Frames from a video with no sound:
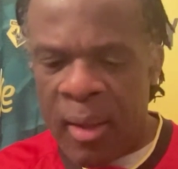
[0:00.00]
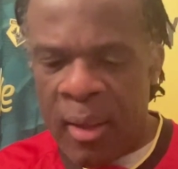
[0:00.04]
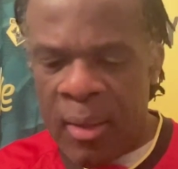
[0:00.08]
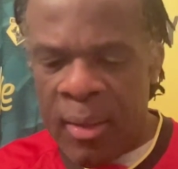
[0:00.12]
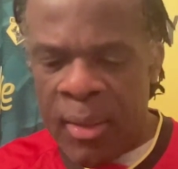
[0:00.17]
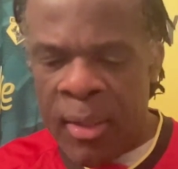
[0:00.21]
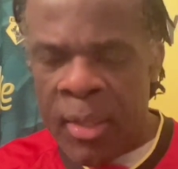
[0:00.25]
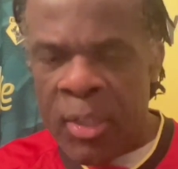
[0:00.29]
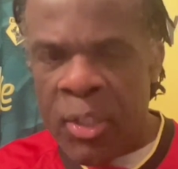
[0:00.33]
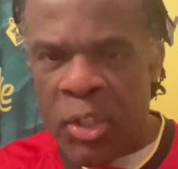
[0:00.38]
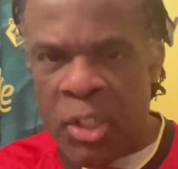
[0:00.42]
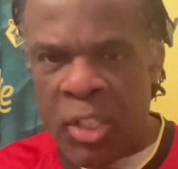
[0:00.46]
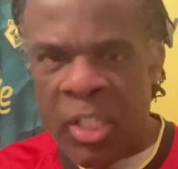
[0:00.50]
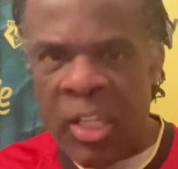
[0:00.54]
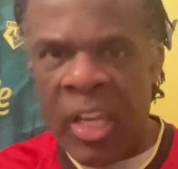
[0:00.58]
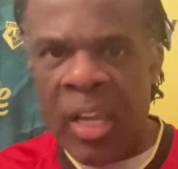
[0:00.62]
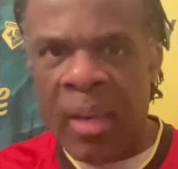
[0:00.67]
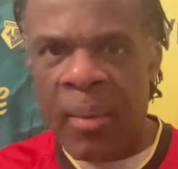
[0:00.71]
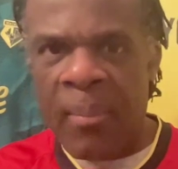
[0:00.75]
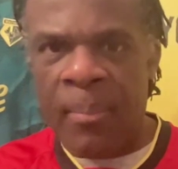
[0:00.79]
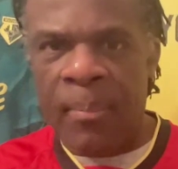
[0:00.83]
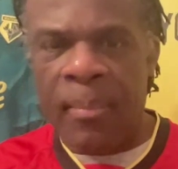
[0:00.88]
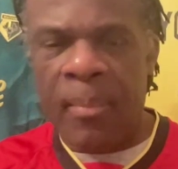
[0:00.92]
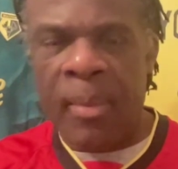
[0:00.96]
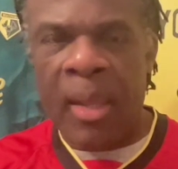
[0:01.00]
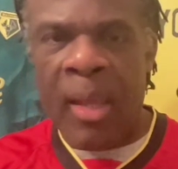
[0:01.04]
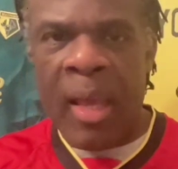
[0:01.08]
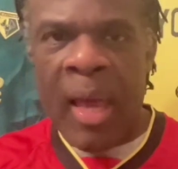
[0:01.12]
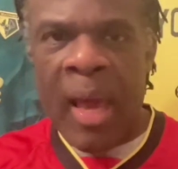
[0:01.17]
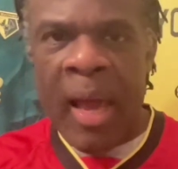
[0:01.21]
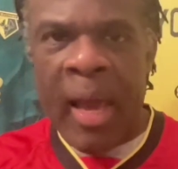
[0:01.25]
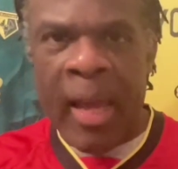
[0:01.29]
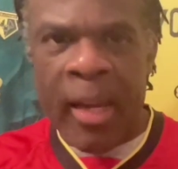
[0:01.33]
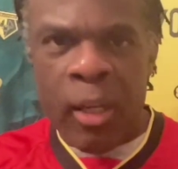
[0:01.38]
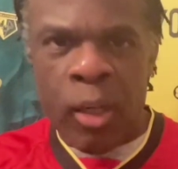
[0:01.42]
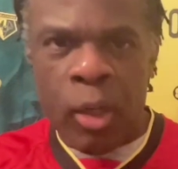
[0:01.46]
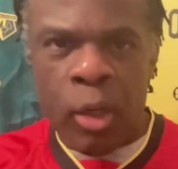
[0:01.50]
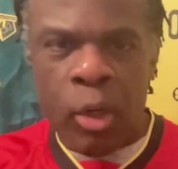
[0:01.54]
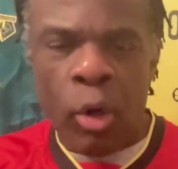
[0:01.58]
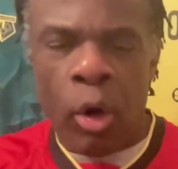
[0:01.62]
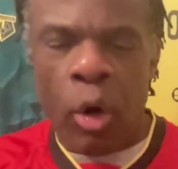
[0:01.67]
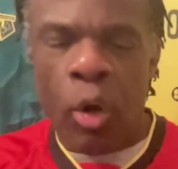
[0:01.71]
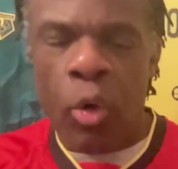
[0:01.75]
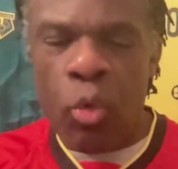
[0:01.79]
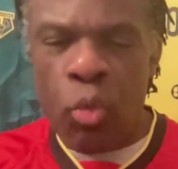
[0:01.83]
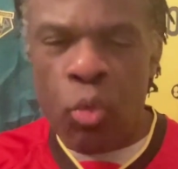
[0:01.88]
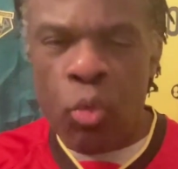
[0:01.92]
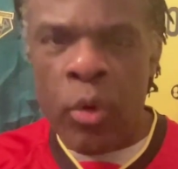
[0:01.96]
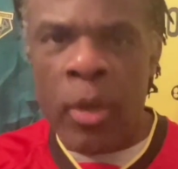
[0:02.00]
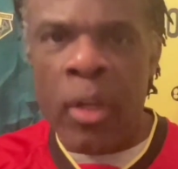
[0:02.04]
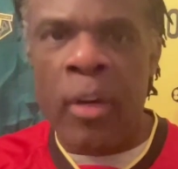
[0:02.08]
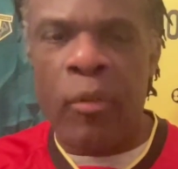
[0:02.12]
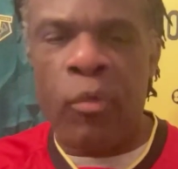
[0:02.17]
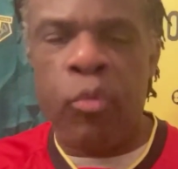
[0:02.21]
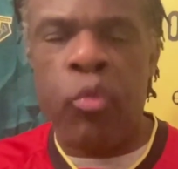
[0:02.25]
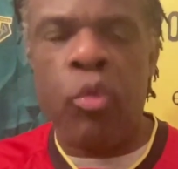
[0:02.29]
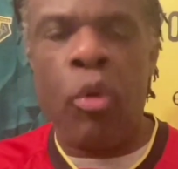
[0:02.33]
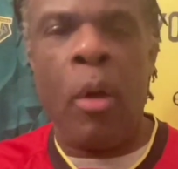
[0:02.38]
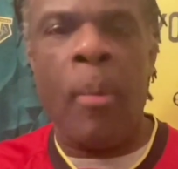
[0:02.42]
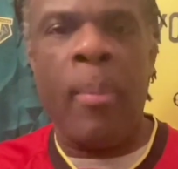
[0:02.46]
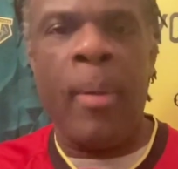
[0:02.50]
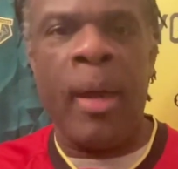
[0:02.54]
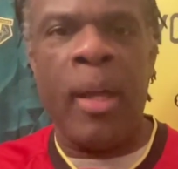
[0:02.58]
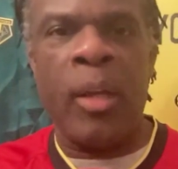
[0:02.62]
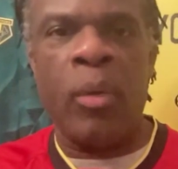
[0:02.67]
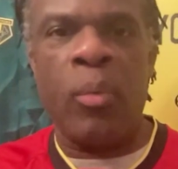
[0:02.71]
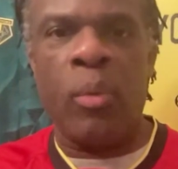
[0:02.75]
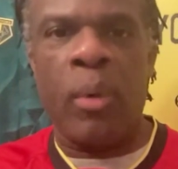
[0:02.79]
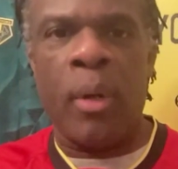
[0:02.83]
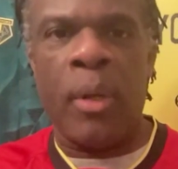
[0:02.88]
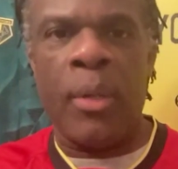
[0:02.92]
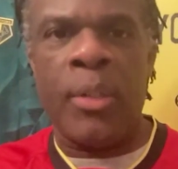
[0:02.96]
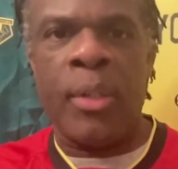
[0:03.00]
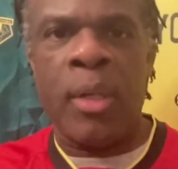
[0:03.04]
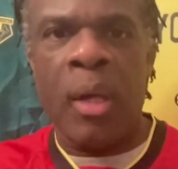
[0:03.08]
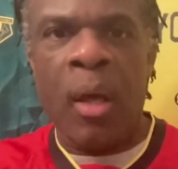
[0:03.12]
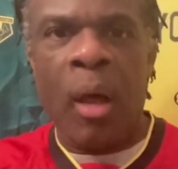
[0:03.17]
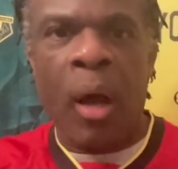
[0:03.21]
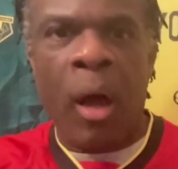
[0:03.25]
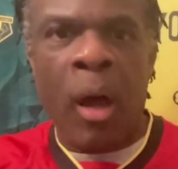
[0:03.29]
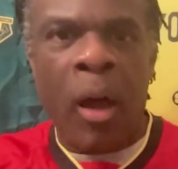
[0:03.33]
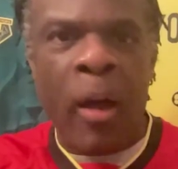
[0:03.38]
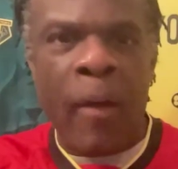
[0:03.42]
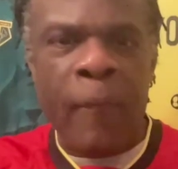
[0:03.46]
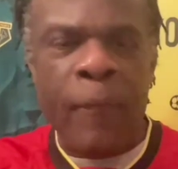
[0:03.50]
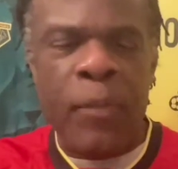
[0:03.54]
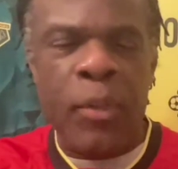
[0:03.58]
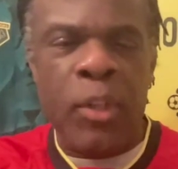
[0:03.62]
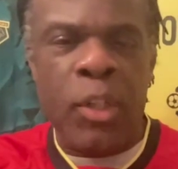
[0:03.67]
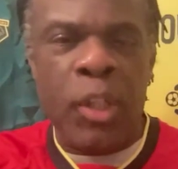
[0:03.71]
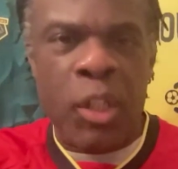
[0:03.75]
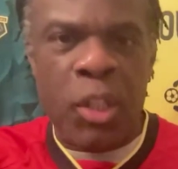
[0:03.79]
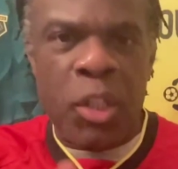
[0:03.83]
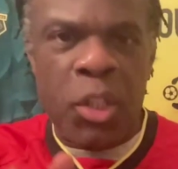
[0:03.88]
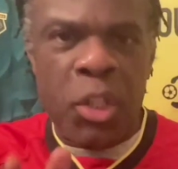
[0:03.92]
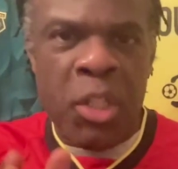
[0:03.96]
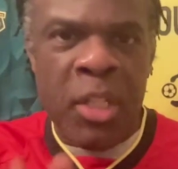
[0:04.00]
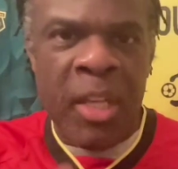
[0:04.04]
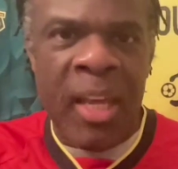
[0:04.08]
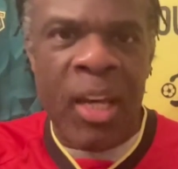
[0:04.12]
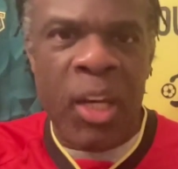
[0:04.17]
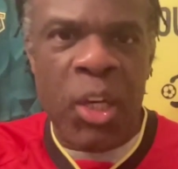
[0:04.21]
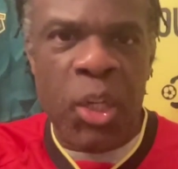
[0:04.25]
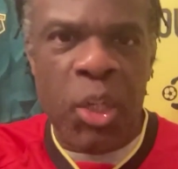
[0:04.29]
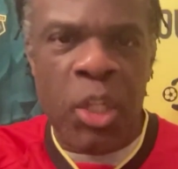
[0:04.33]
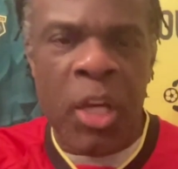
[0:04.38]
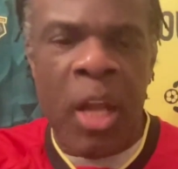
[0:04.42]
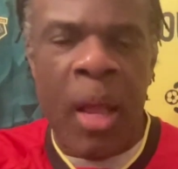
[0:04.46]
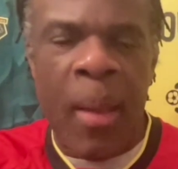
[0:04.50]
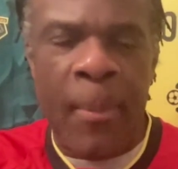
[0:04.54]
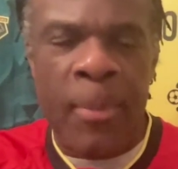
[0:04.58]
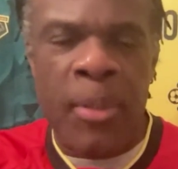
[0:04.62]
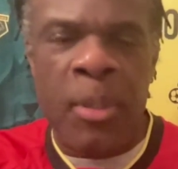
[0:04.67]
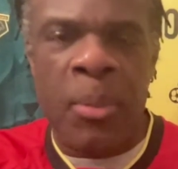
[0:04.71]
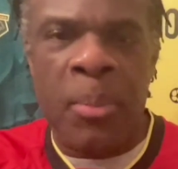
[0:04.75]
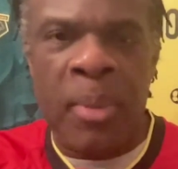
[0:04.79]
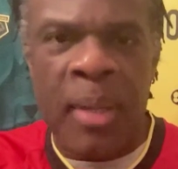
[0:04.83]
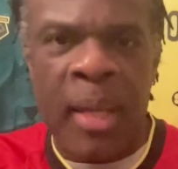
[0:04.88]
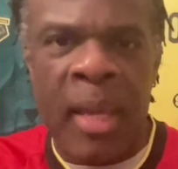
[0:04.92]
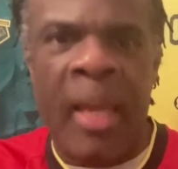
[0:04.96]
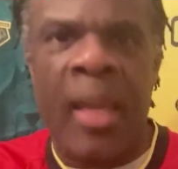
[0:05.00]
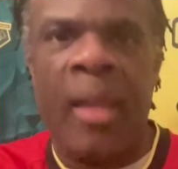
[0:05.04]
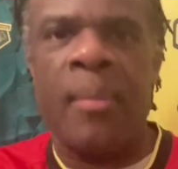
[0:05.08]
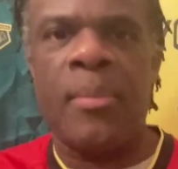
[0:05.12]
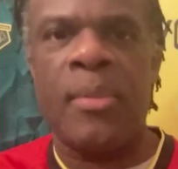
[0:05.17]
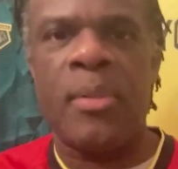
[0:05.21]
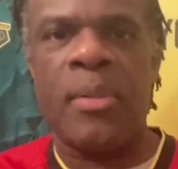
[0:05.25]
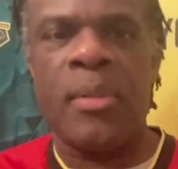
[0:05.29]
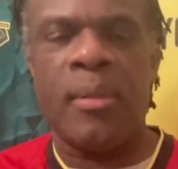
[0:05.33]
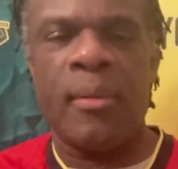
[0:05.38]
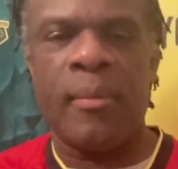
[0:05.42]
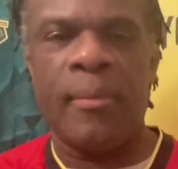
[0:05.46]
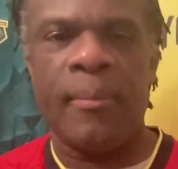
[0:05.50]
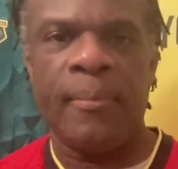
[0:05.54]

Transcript: this team had got rid of Rob Edwards after just 10 championship games,